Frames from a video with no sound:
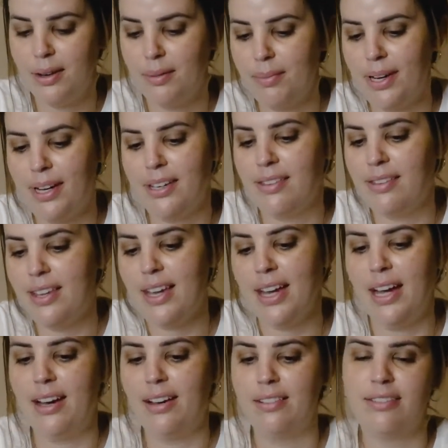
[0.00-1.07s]
But you can see
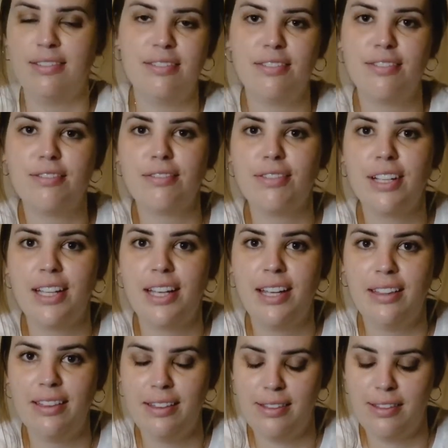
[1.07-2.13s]
how
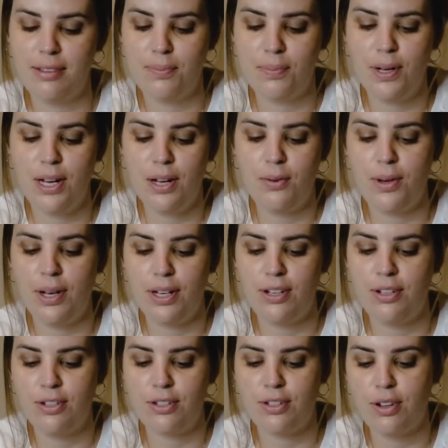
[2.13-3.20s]
really this is pretty quick. You
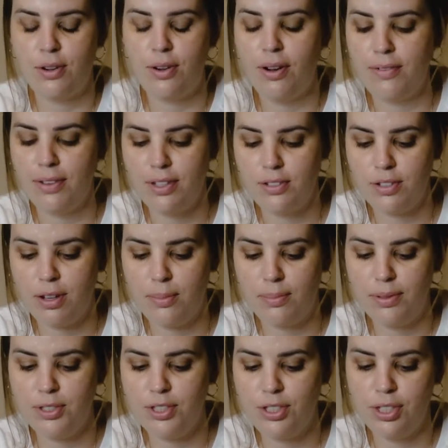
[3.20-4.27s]
just go over the
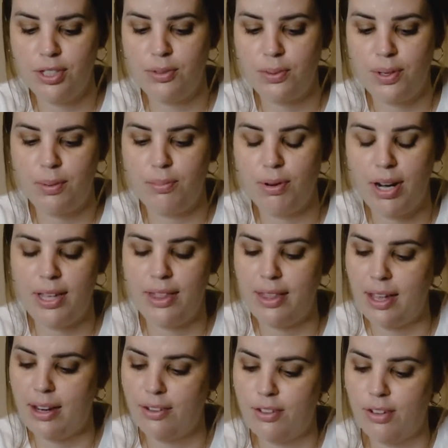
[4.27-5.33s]
top. Just want to break
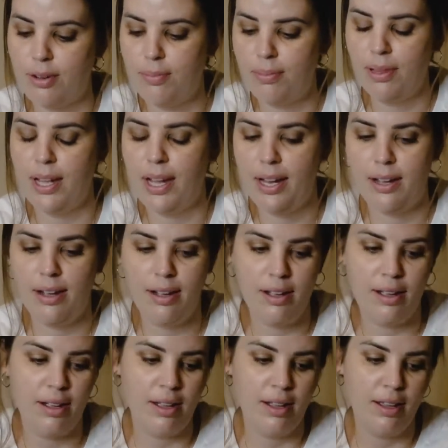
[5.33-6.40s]
that top layer
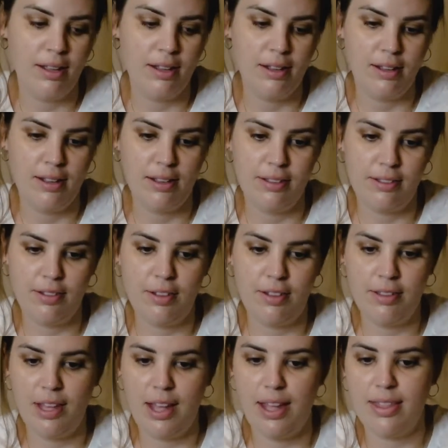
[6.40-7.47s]
so
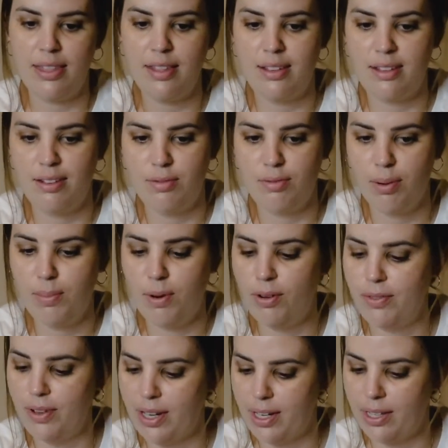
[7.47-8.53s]
that the
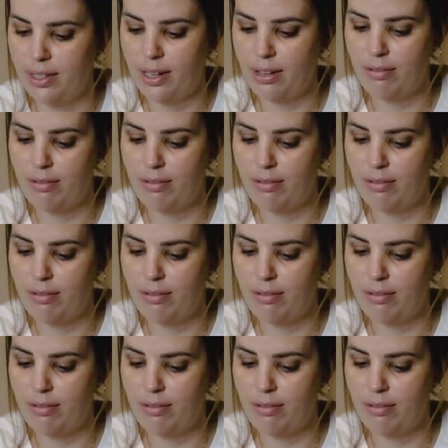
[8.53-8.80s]
remover can like